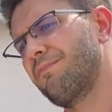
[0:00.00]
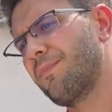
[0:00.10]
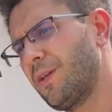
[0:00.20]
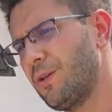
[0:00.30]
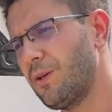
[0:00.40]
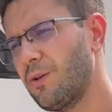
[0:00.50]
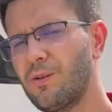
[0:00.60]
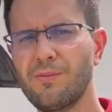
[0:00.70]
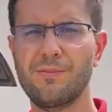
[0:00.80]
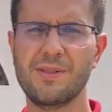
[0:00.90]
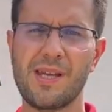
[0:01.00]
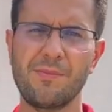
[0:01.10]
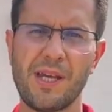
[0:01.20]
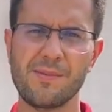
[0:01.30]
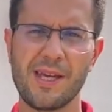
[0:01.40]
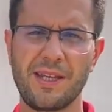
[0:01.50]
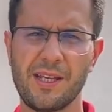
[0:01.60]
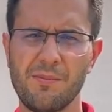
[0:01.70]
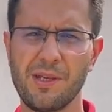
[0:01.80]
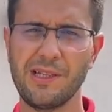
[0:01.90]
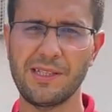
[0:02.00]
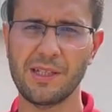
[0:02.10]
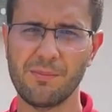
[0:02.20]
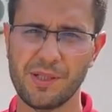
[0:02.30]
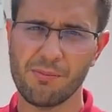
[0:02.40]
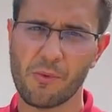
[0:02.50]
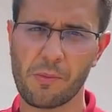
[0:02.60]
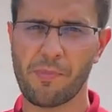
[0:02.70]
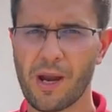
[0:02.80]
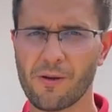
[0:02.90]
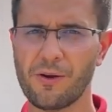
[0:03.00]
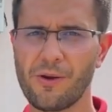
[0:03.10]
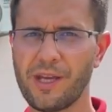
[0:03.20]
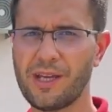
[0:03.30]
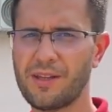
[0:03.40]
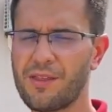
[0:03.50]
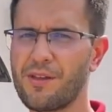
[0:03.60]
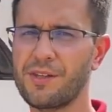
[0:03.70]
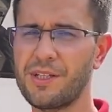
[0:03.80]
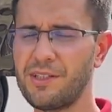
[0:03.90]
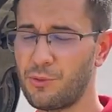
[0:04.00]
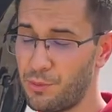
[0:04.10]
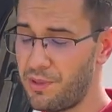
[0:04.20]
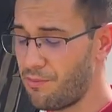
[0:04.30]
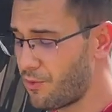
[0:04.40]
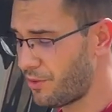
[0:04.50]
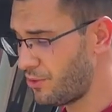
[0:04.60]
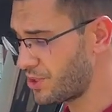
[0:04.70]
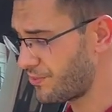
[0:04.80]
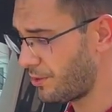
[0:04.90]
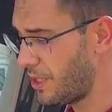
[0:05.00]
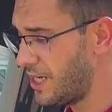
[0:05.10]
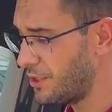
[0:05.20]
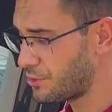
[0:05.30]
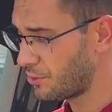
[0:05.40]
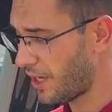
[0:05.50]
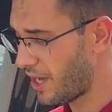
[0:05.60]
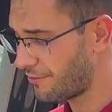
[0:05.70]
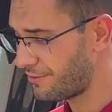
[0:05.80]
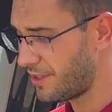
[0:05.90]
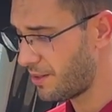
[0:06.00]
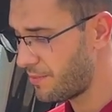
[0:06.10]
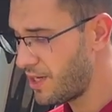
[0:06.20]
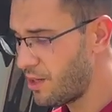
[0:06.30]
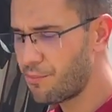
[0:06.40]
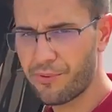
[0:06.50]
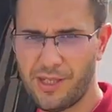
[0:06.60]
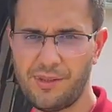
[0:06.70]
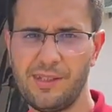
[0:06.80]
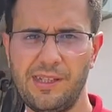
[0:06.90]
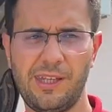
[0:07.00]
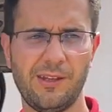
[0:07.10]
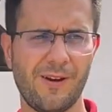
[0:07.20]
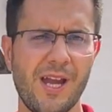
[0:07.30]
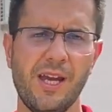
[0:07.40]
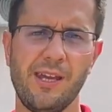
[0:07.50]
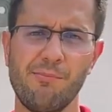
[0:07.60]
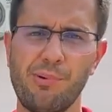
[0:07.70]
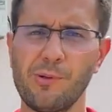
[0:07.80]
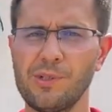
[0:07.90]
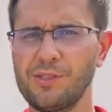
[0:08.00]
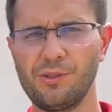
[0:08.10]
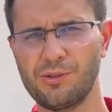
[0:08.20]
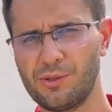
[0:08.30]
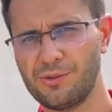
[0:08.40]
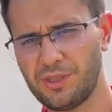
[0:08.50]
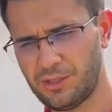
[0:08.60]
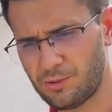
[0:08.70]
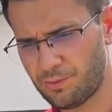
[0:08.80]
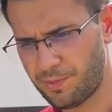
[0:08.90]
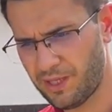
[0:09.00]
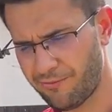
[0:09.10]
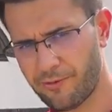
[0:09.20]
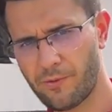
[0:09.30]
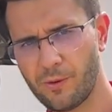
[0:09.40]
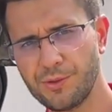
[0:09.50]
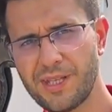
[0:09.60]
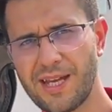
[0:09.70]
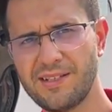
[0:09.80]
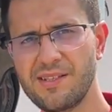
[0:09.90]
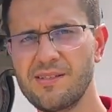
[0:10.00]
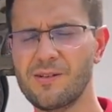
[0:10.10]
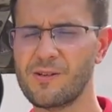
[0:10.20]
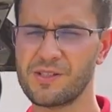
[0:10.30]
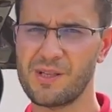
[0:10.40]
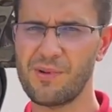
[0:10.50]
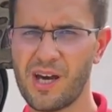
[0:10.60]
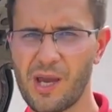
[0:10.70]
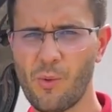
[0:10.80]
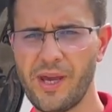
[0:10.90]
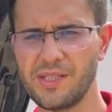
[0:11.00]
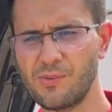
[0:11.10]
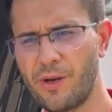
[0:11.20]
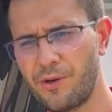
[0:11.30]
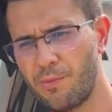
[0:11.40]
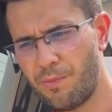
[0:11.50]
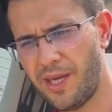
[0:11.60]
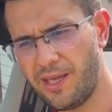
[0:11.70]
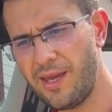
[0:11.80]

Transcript: you know, sometimes I can be a little bit more paranoid, and I thought that it would be more useful to have them printed here. In Poland, you don't need to pay for road taxes. There are some highways where you pay